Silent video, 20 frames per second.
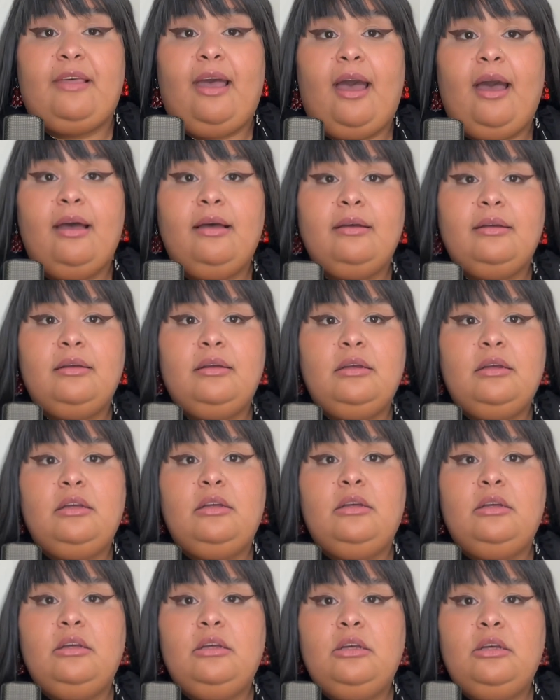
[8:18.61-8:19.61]
That
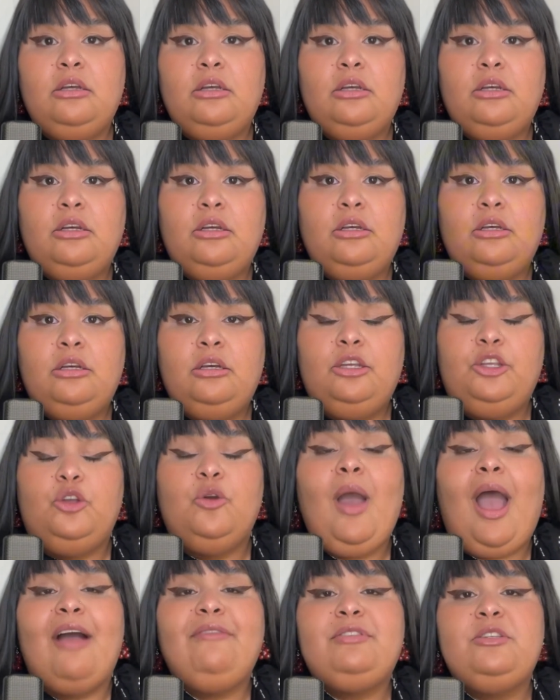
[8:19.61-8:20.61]
you
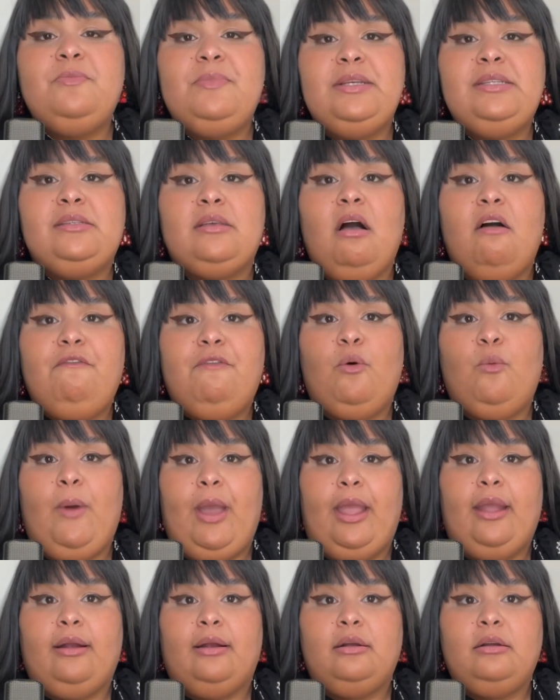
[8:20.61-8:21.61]
have to be
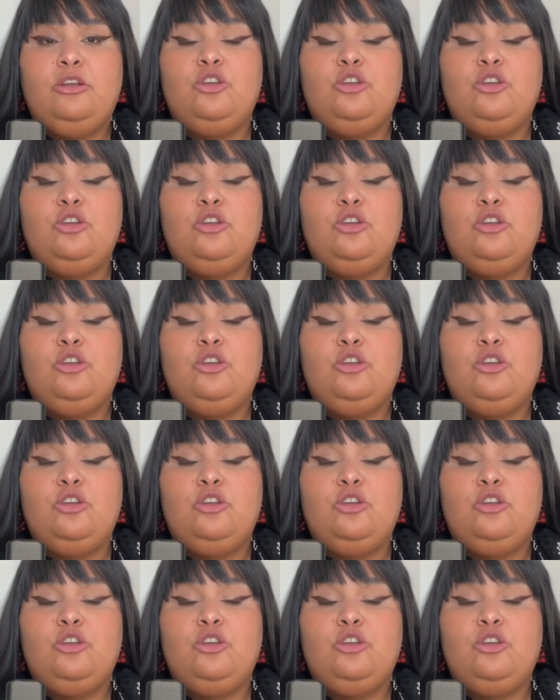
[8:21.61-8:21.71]
self-aware.